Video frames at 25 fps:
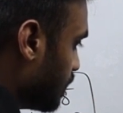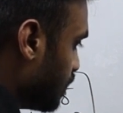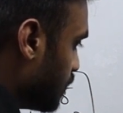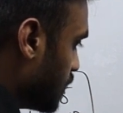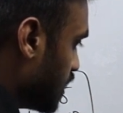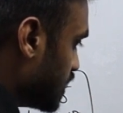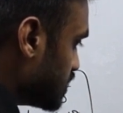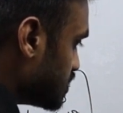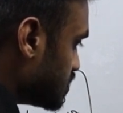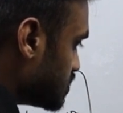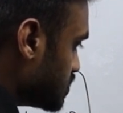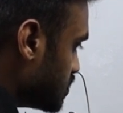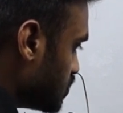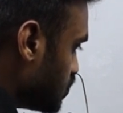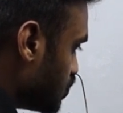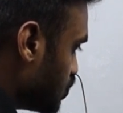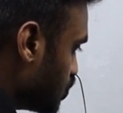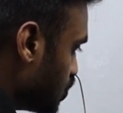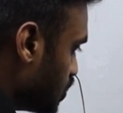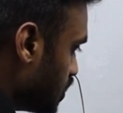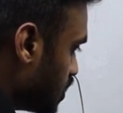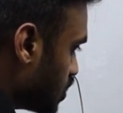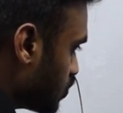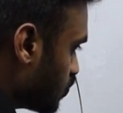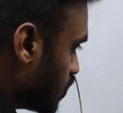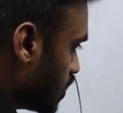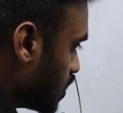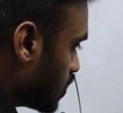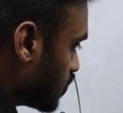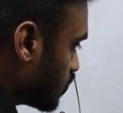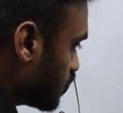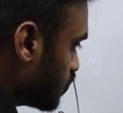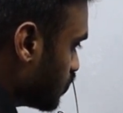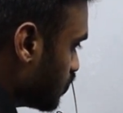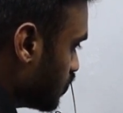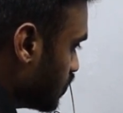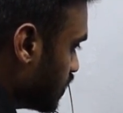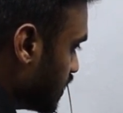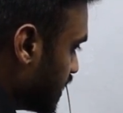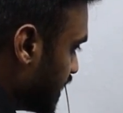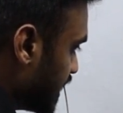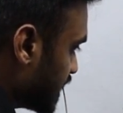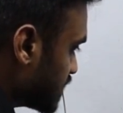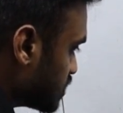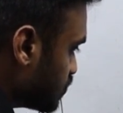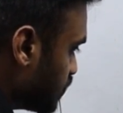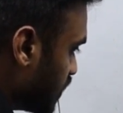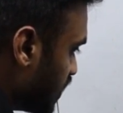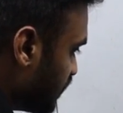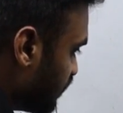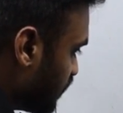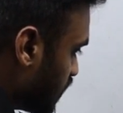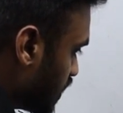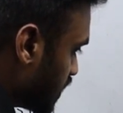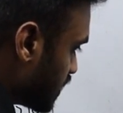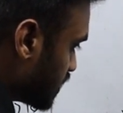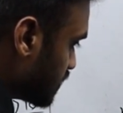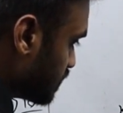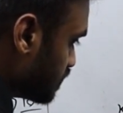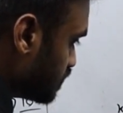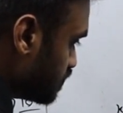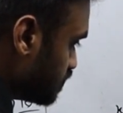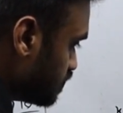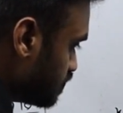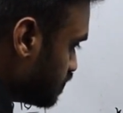plus 2 equal to x by 40.